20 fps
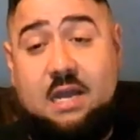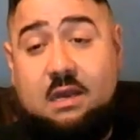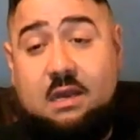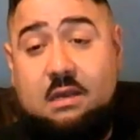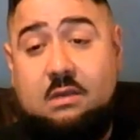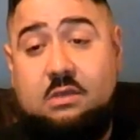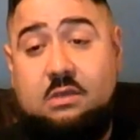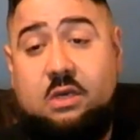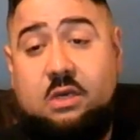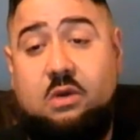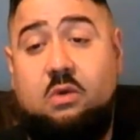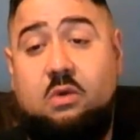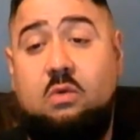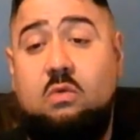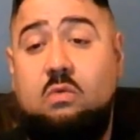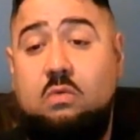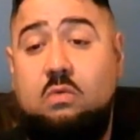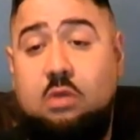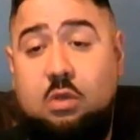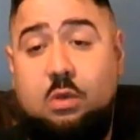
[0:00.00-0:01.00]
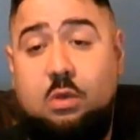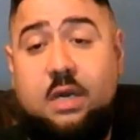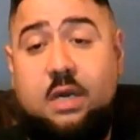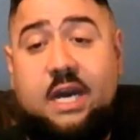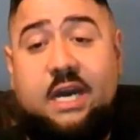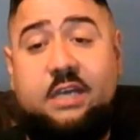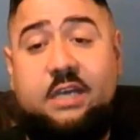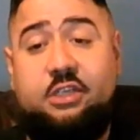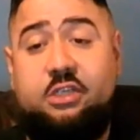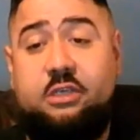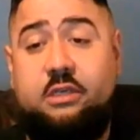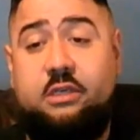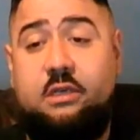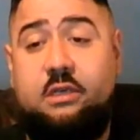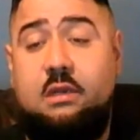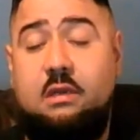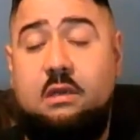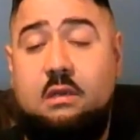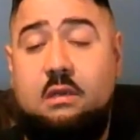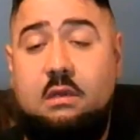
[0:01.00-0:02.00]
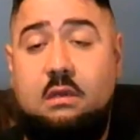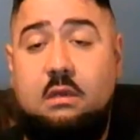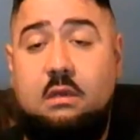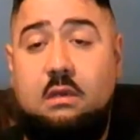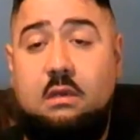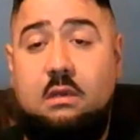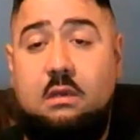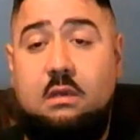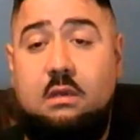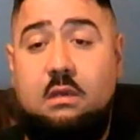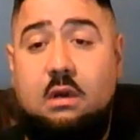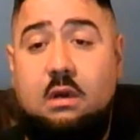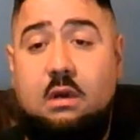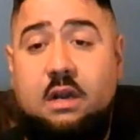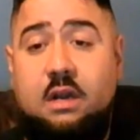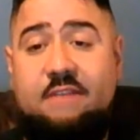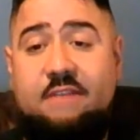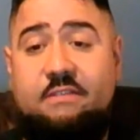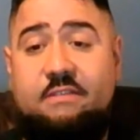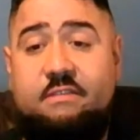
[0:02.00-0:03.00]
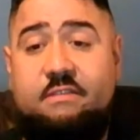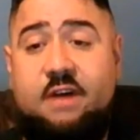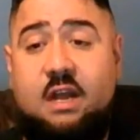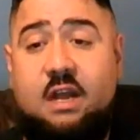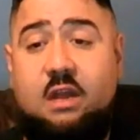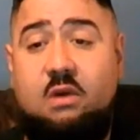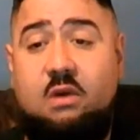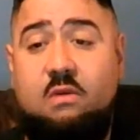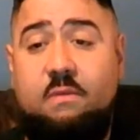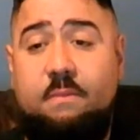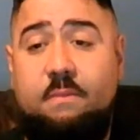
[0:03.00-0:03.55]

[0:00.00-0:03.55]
So you guys should already have a follow.